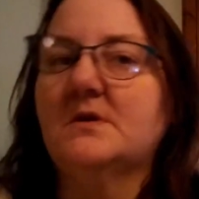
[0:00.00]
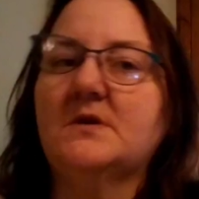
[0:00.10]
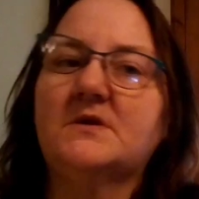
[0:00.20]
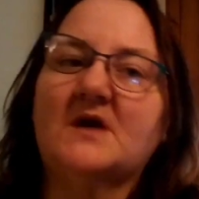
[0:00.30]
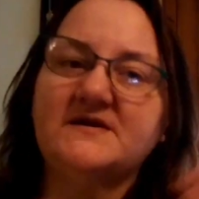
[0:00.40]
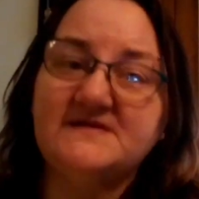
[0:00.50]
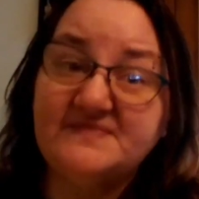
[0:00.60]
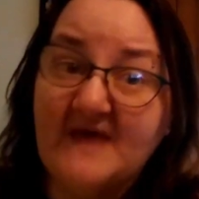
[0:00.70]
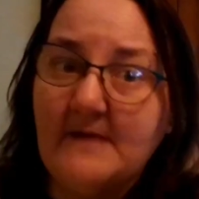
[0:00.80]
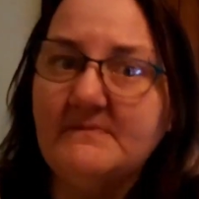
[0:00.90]
And I did
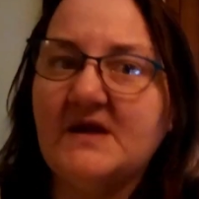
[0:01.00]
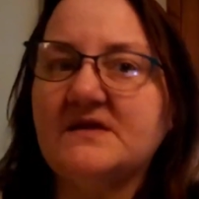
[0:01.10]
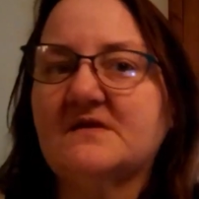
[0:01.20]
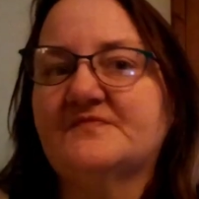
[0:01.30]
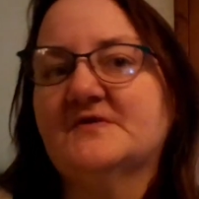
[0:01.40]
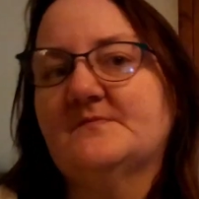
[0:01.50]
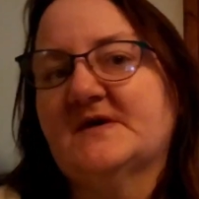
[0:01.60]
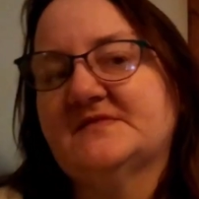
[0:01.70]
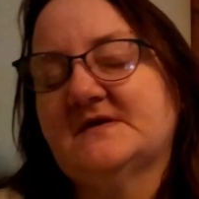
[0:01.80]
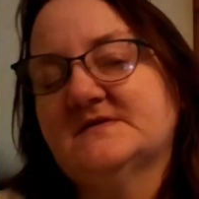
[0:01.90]
that many of them
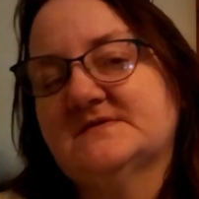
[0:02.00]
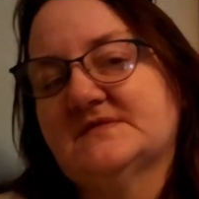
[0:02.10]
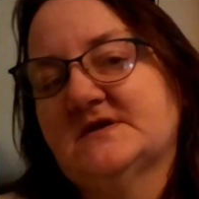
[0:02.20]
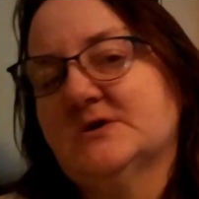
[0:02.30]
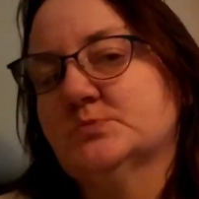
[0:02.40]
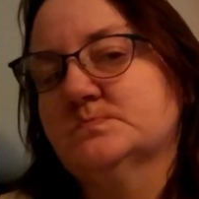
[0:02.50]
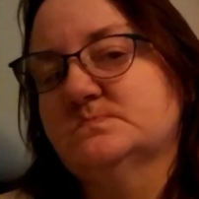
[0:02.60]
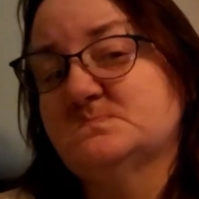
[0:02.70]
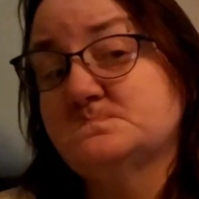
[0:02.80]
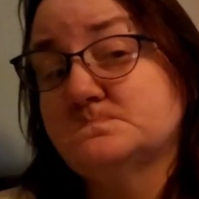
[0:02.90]
by the end of the
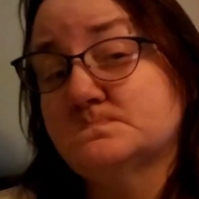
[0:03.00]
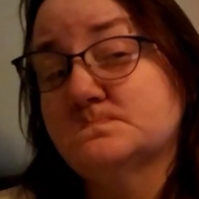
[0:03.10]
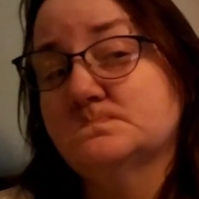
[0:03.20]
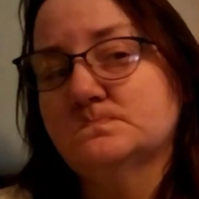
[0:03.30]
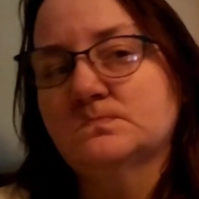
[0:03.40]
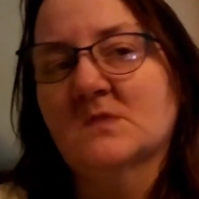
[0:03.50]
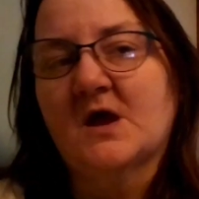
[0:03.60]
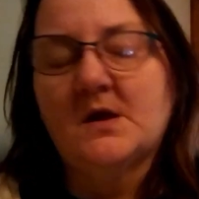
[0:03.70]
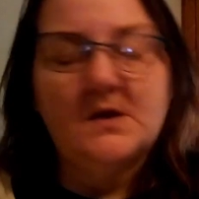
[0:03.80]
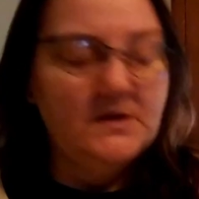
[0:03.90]
year.
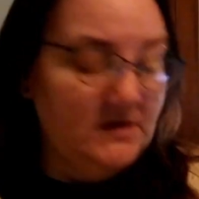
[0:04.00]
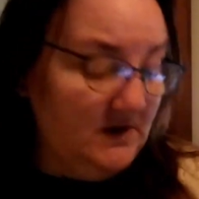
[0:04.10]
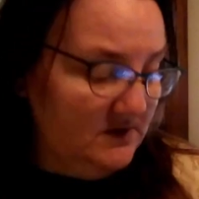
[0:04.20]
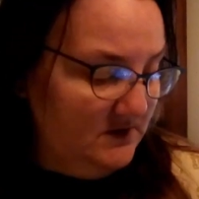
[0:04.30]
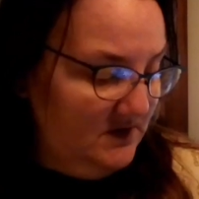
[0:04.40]
Yeah.